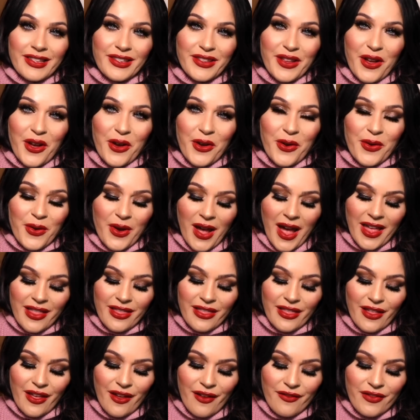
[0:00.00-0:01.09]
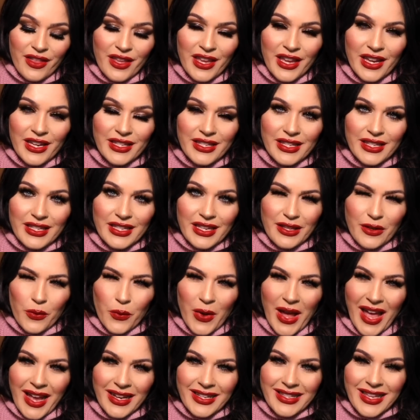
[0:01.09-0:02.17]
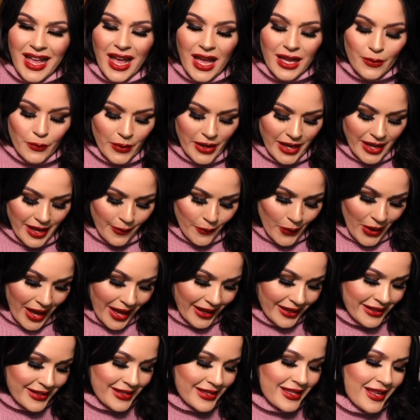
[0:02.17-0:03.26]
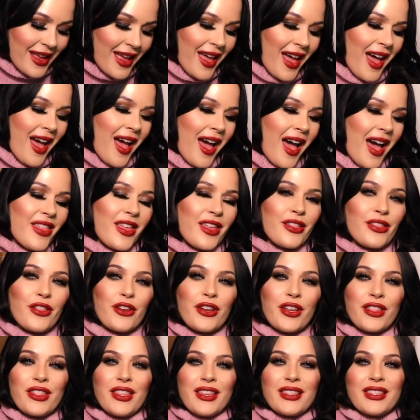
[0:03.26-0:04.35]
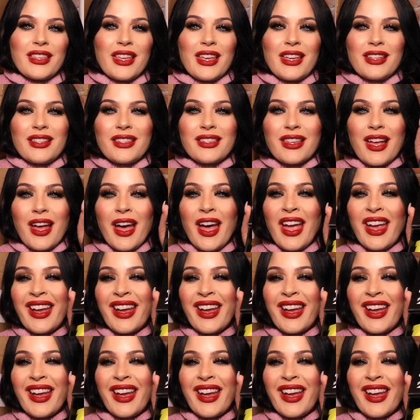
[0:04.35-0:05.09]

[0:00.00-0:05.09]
So I love the heat, the wax hot wax. And then look at this inside.